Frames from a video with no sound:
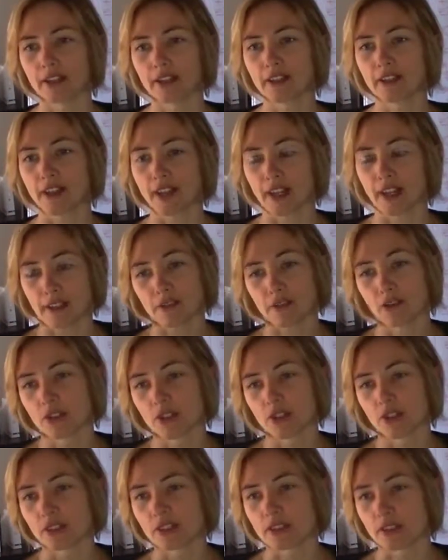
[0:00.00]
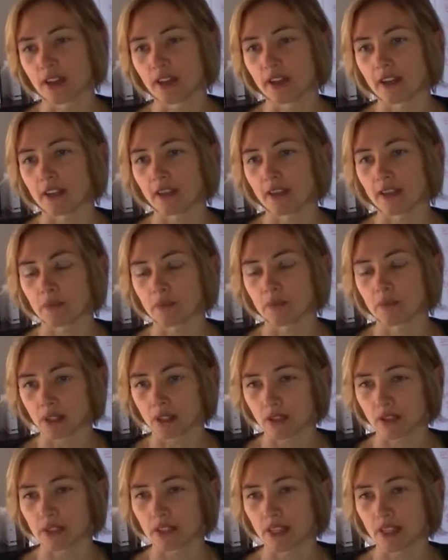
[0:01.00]
had already decided that
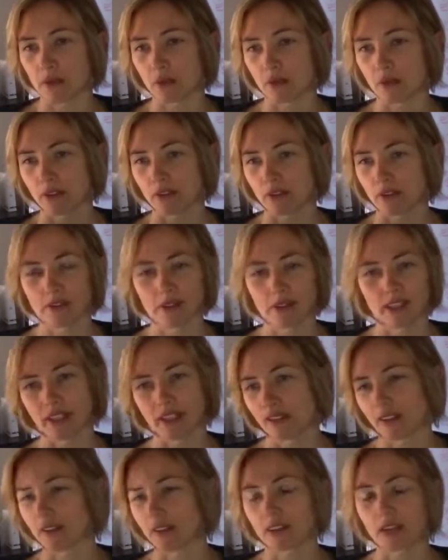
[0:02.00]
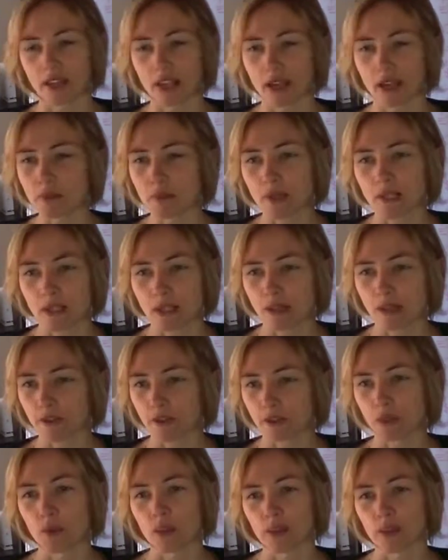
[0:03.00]
because they were again, it comes back to that
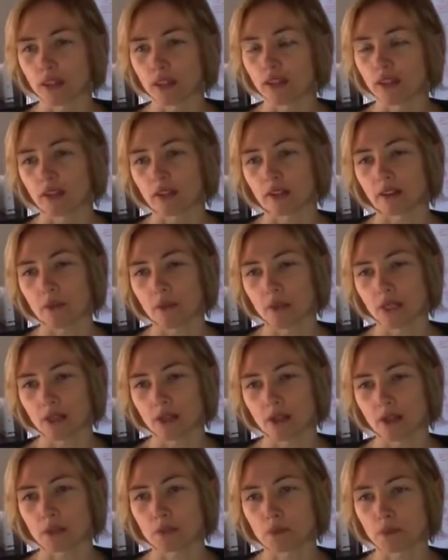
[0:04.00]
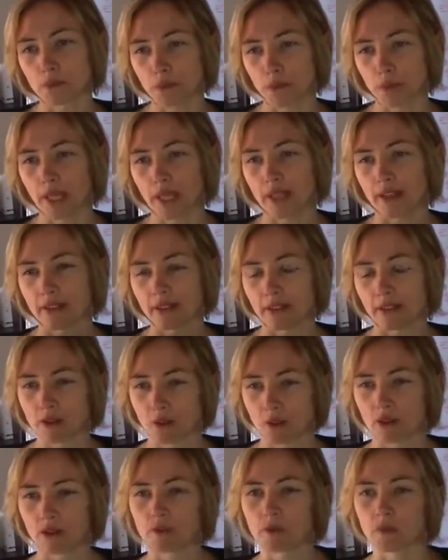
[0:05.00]
forward thinking. Nobody else plans
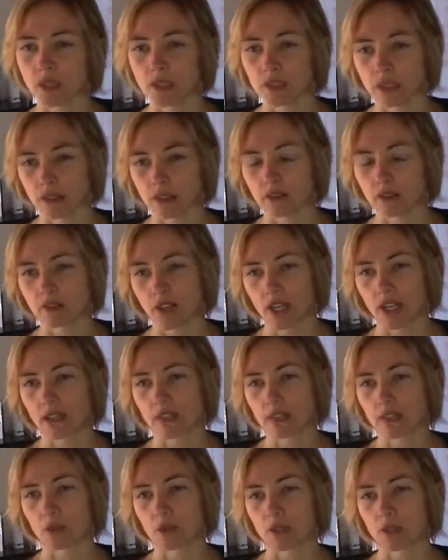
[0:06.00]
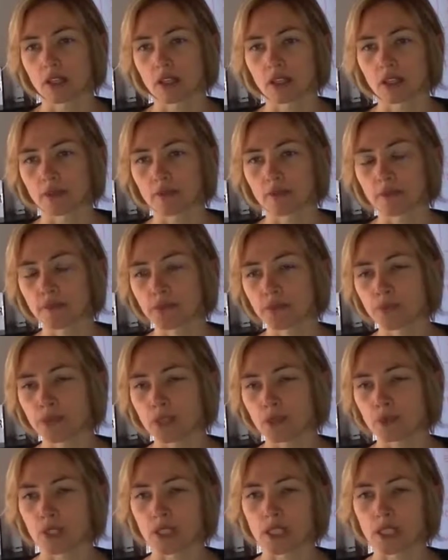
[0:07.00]
12 months in advance with their
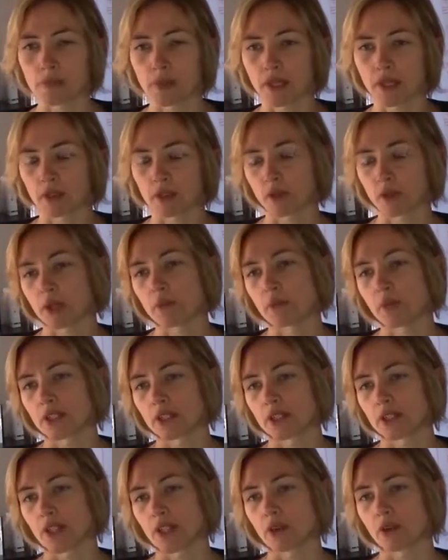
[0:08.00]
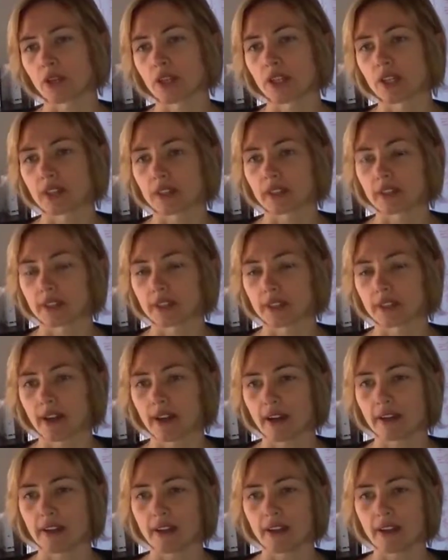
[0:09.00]
spending or their budgeting or anything like
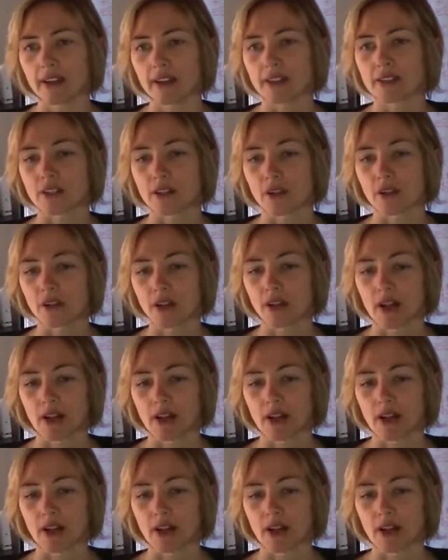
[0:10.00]
that. So